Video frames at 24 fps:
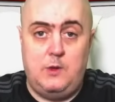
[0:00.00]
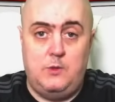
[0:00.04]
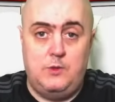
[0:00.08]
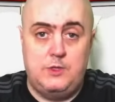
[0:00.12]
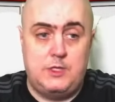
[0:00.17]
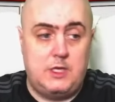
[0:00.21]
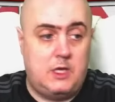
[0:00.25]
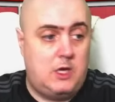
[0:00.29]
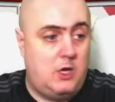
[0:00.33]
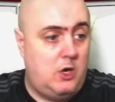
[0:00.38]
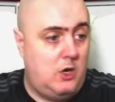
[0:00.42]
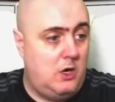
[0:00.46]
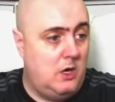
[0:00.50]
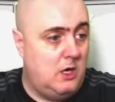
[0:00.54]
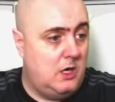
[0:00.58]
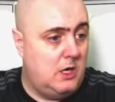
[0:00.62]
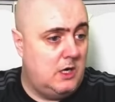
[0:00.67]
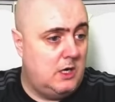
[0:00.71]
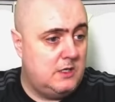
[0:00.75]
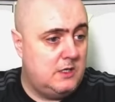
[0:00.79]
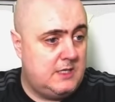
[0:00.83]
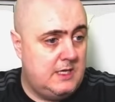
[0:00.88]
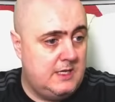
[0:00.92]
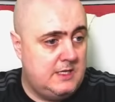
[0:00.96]
It was a
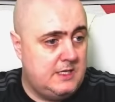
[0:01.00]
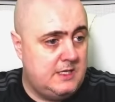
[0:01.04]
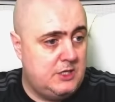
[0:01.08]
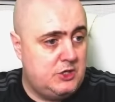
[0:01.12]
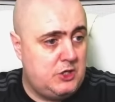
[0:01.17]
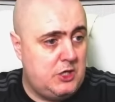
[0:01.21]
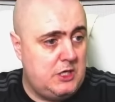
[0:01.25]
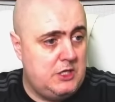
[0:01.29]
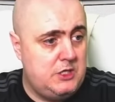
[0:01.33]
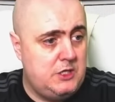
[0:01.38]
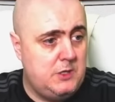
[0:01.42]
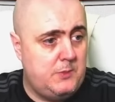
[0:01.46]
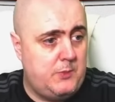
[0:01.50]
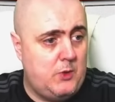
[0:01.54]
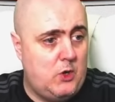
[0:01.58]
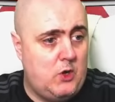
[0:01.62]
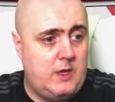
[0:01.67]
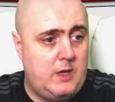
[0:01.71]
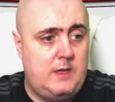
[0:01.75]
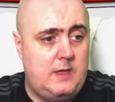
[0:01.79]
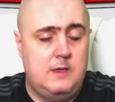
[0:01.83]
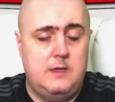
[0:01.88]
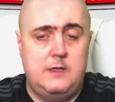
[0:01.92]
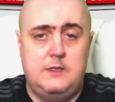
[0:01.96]
curler. See, it's a ginger
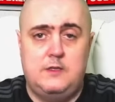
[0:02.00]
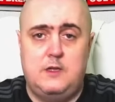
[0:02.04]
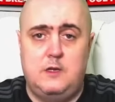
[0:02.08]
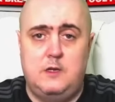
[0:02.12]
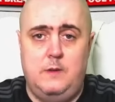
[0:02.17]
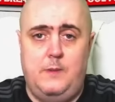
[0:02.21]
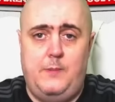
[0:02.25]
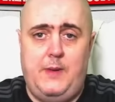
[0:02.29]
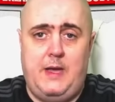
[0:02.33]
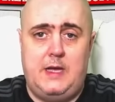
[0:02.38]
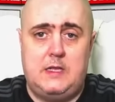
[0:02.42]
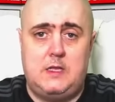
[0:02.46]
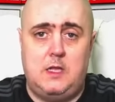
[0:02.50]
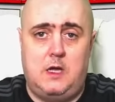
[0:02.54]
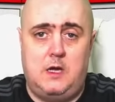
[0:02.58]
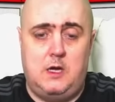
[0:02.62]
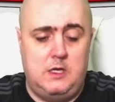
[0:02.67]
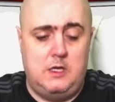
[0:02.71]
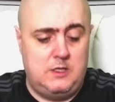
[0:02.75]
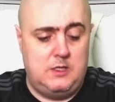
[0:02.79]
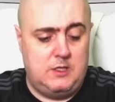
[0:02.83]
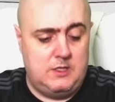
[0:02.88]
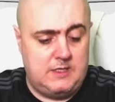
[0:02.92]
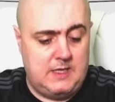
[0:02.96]
boy. He's coming back to
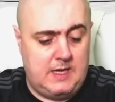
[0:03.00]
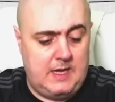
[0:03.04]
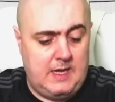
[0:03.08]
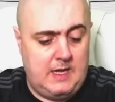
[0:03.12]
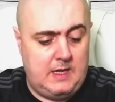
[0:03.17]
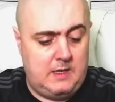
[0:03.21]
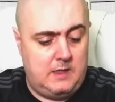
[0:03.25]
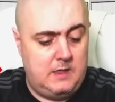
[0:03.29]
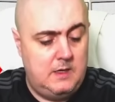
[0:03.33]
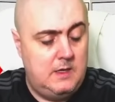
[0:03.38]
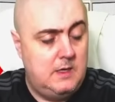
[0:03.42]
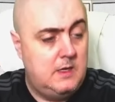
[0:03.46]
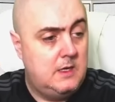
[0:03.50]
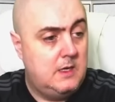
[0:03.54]
haunt us again.